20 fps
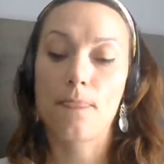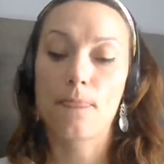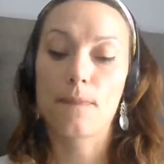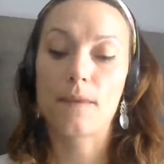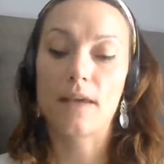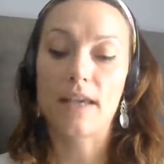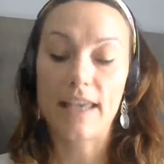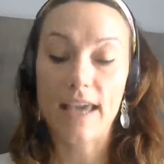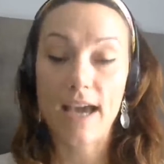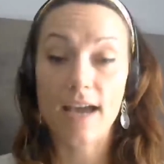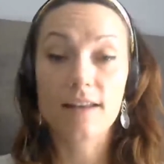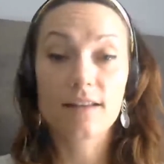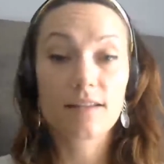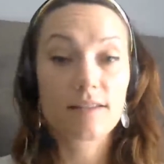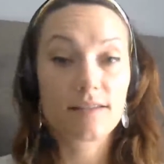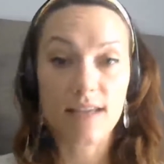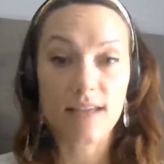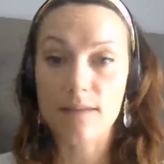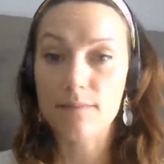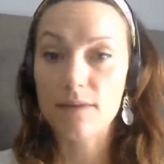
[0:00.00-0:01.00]
again,
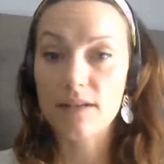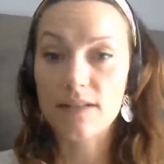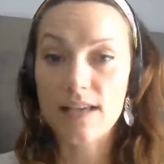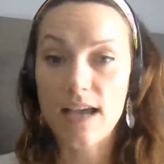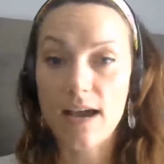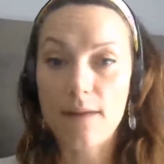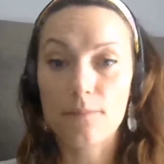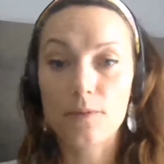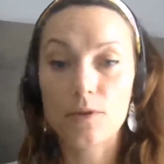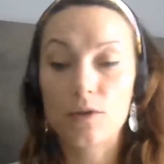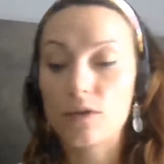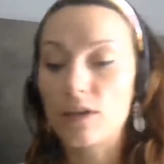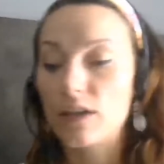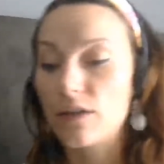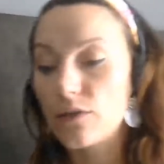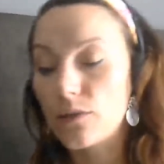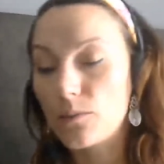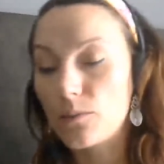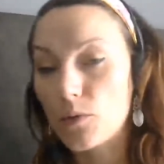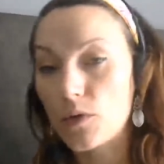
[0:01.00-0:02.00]
same example,
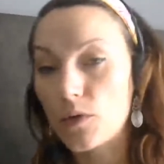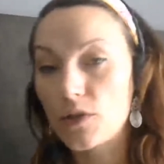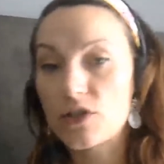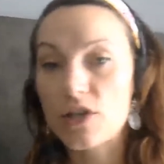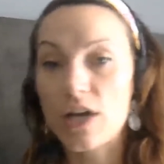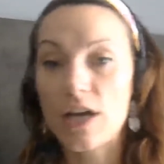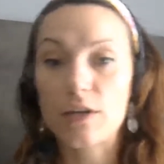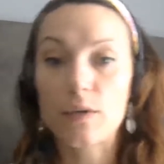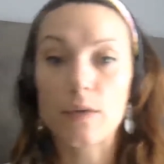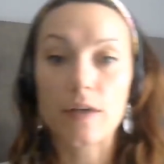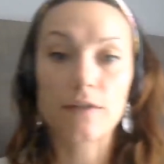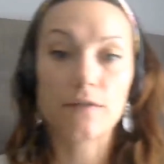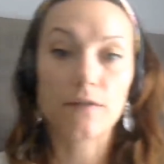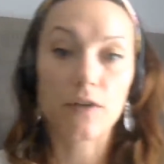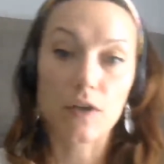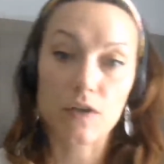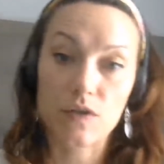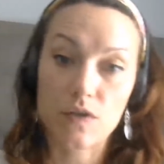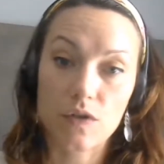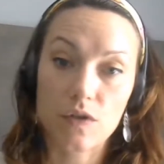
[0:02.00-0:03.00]
either born January
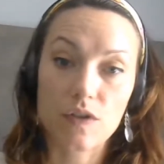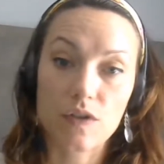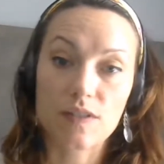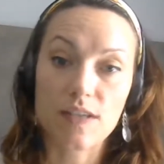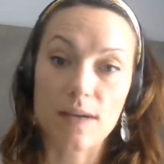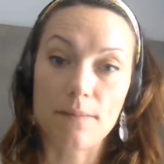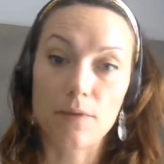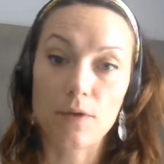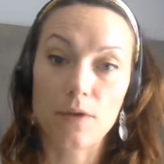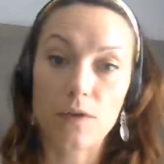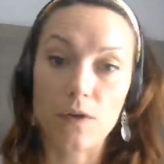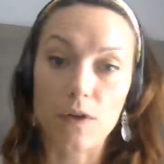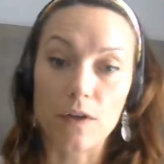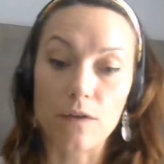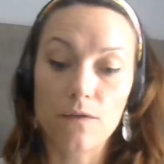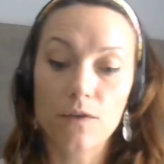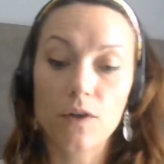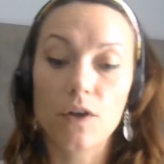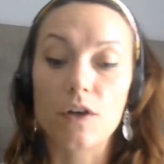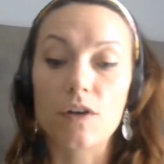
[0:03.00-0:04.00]
1st or December
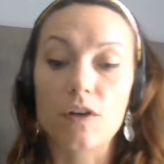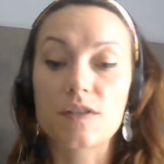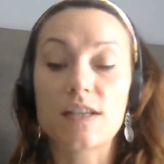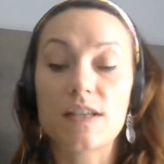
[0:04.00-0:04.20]
31st.